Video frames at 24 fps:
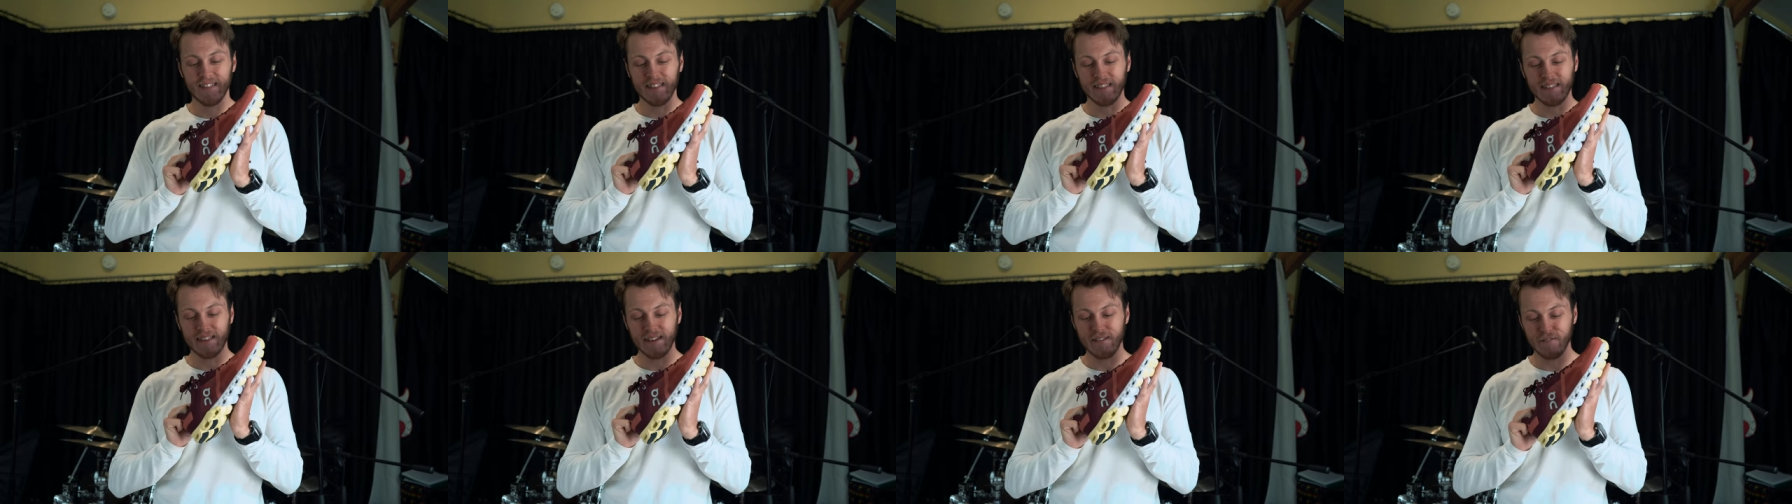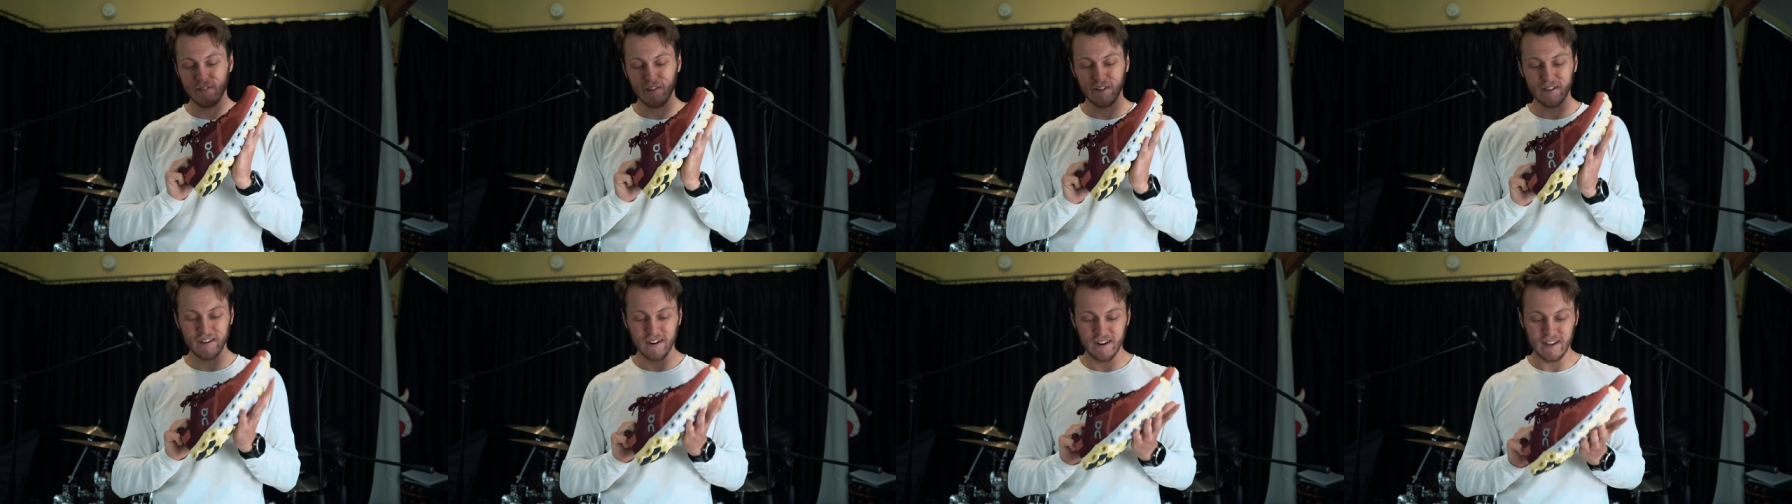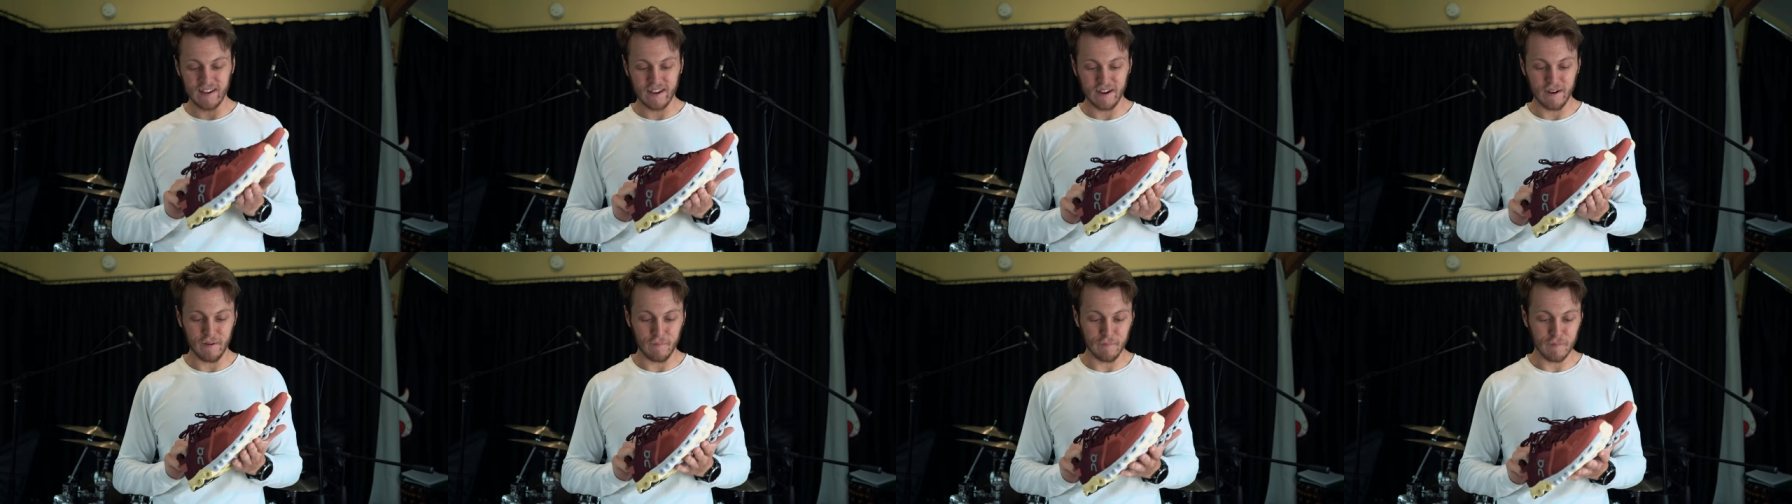they've finally
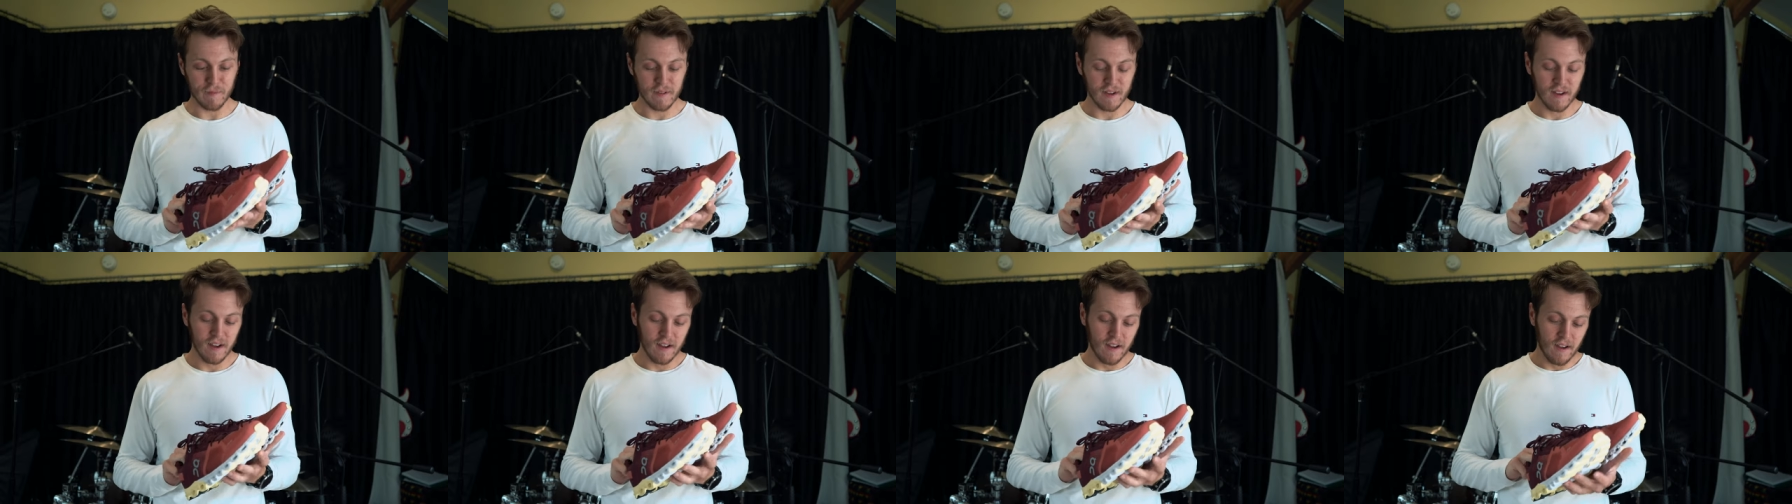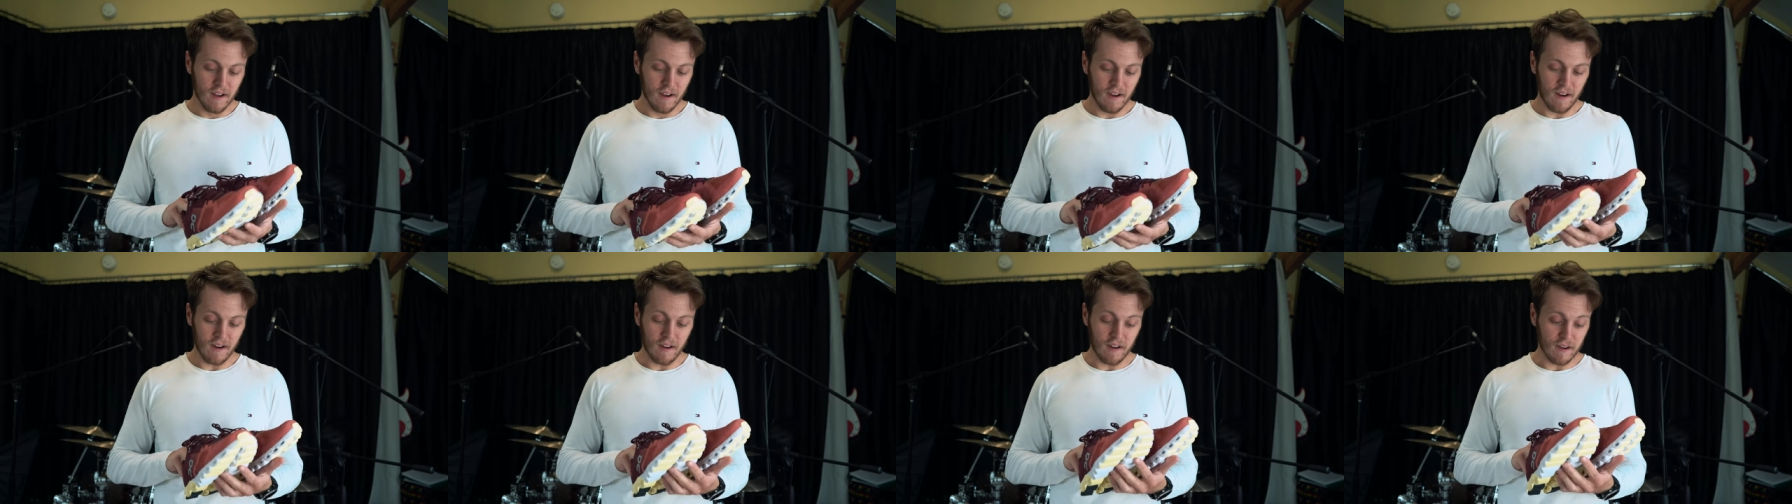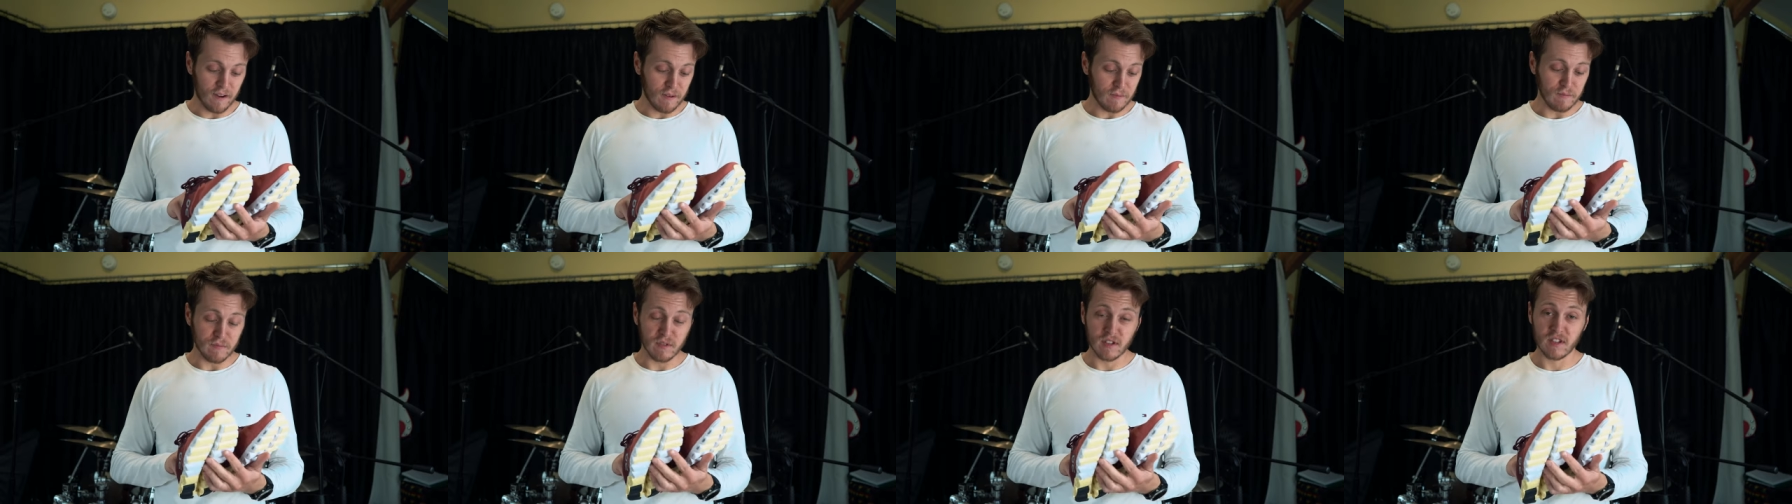come.
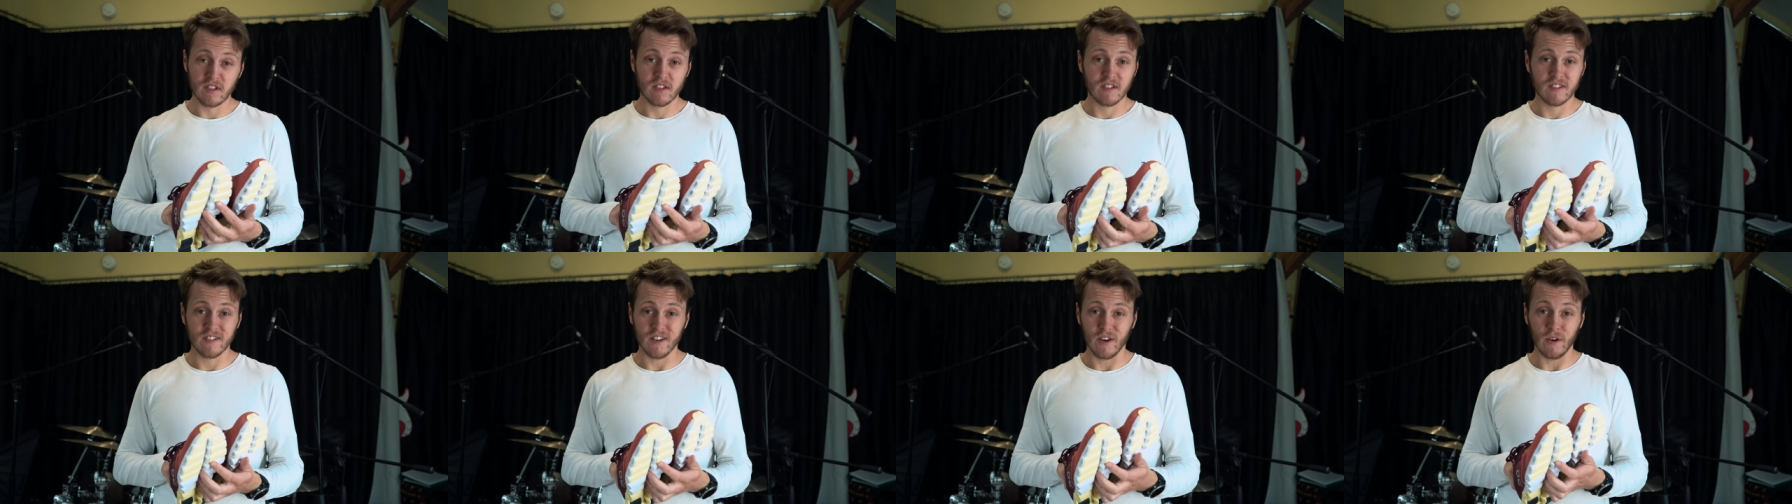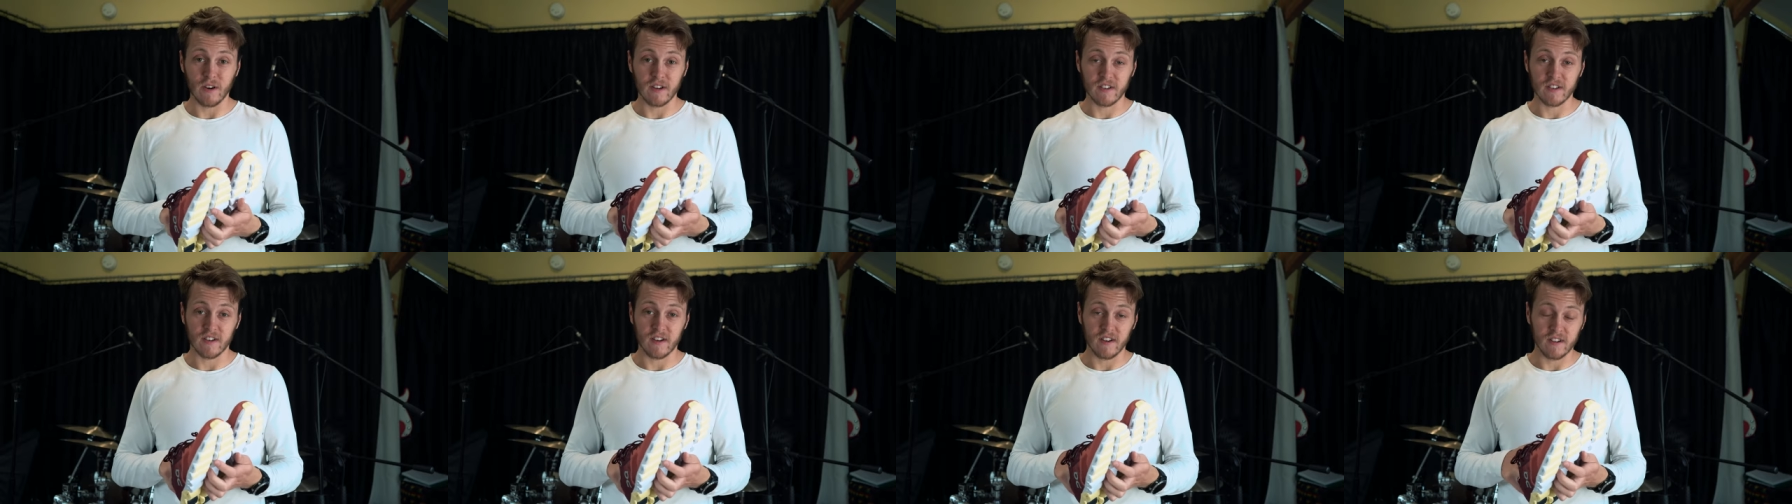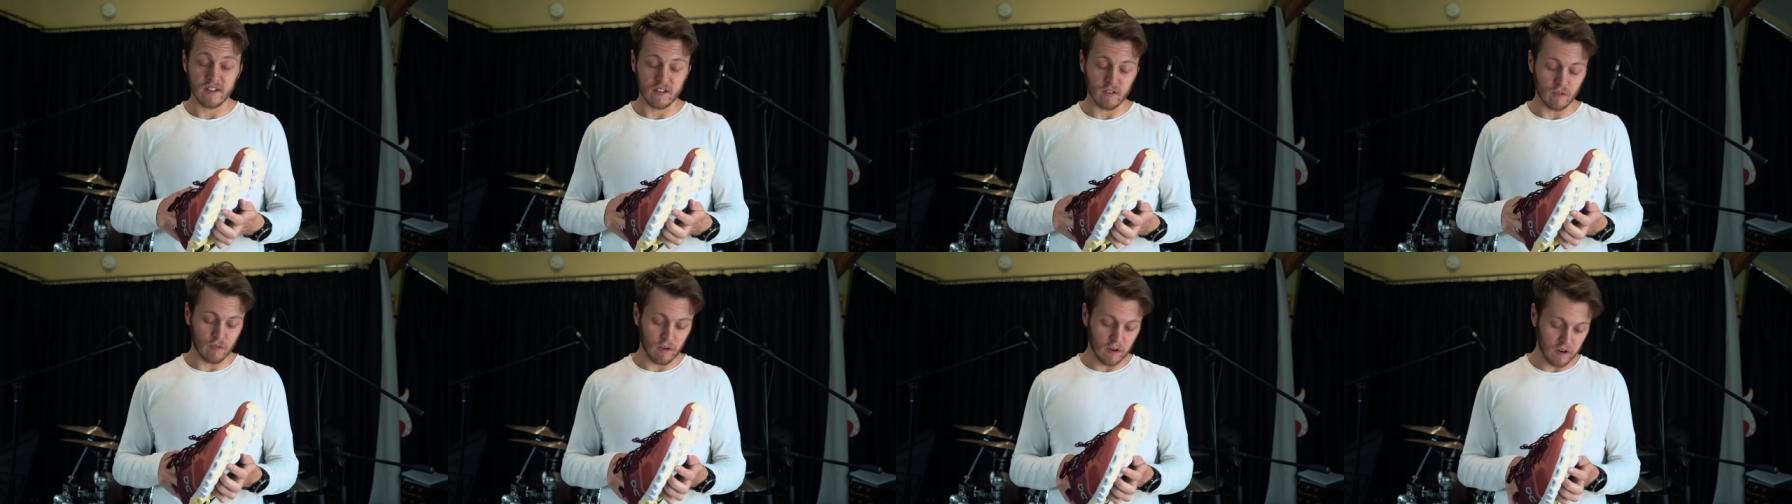I'm so excited
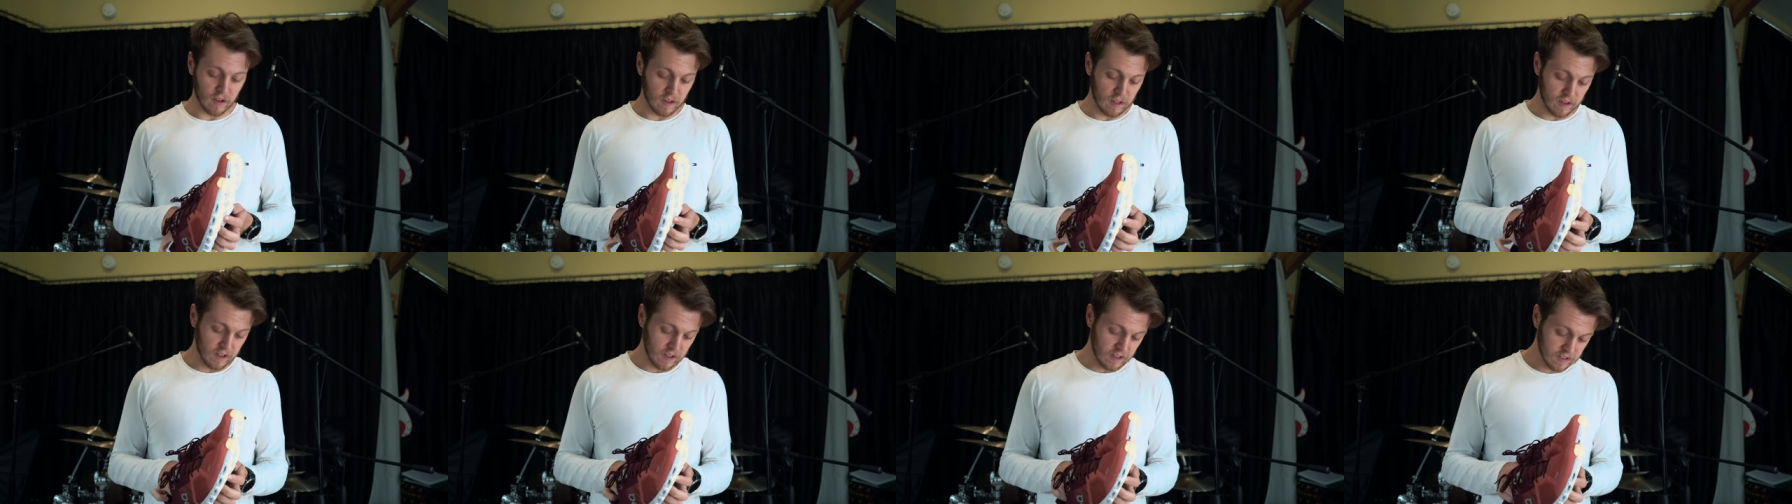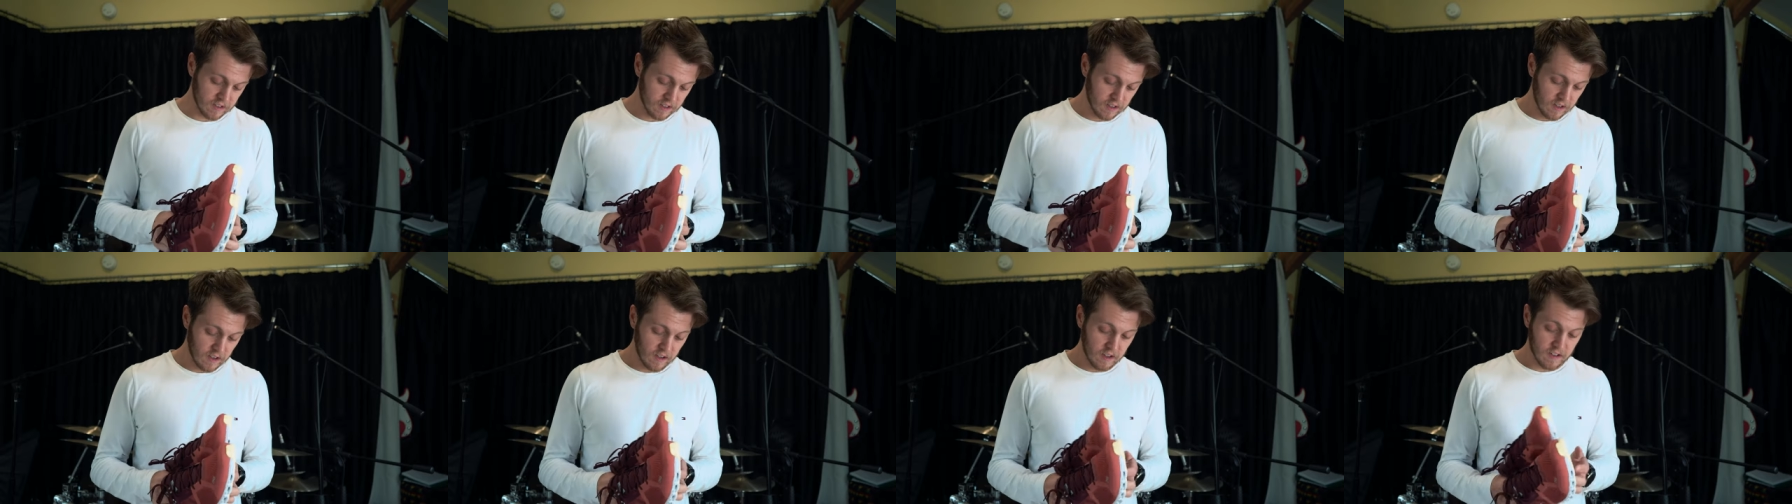to run in these.